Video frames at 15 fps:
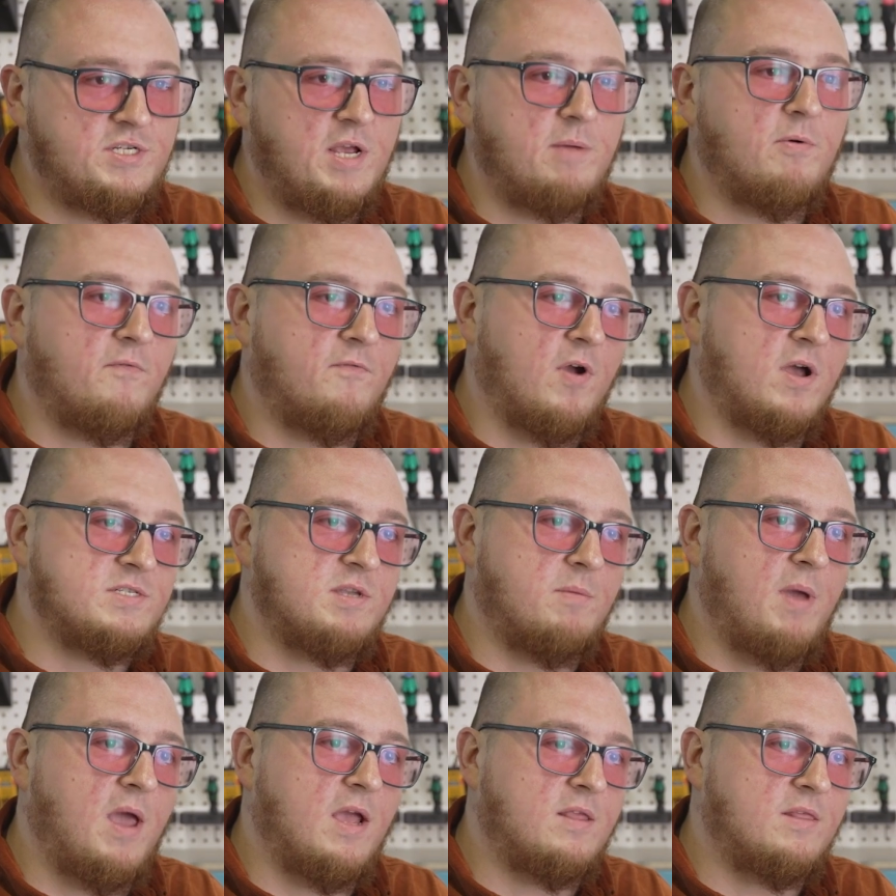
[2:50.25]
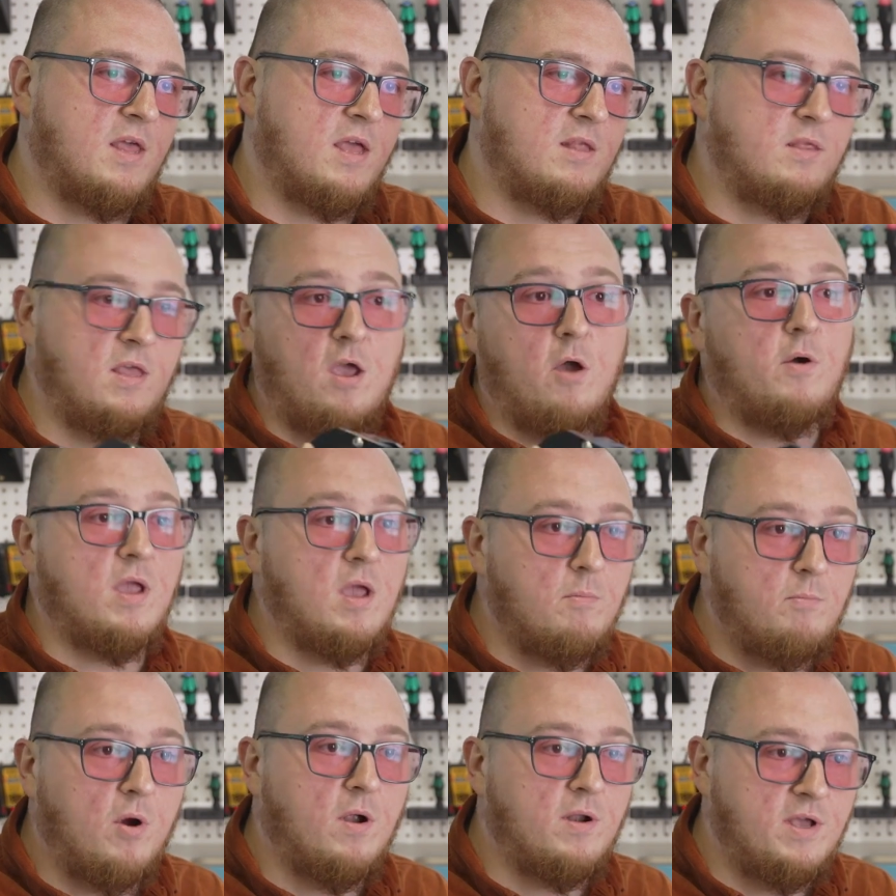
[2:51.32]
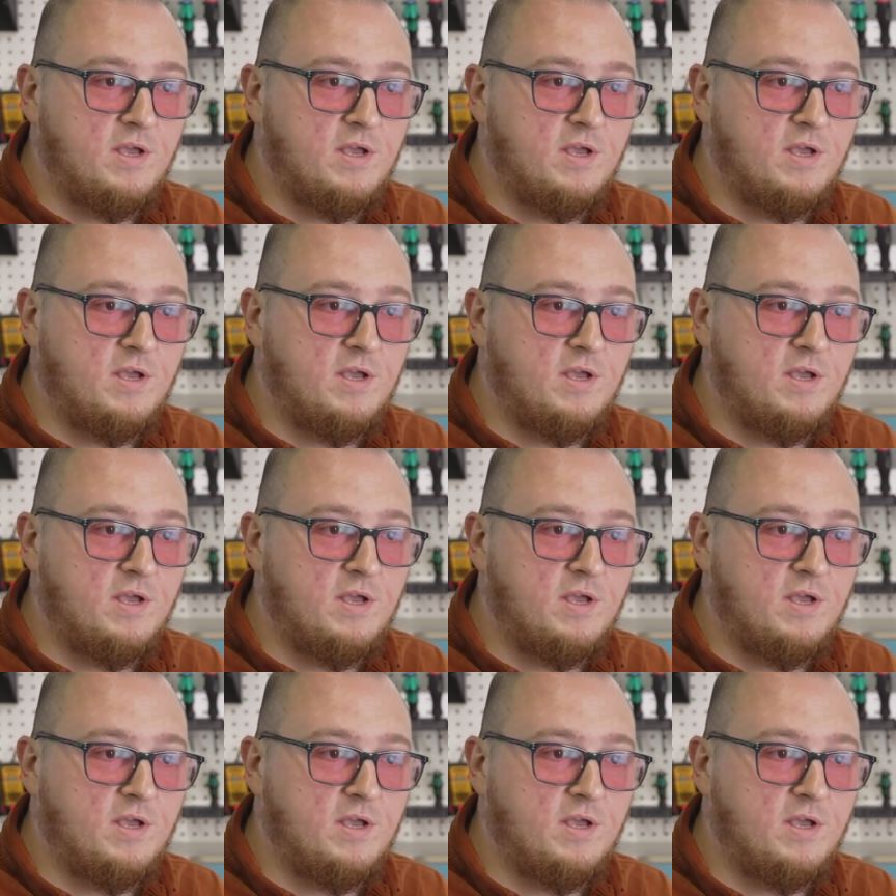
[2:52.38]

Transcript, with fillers: cheaper for us to make than the OEM part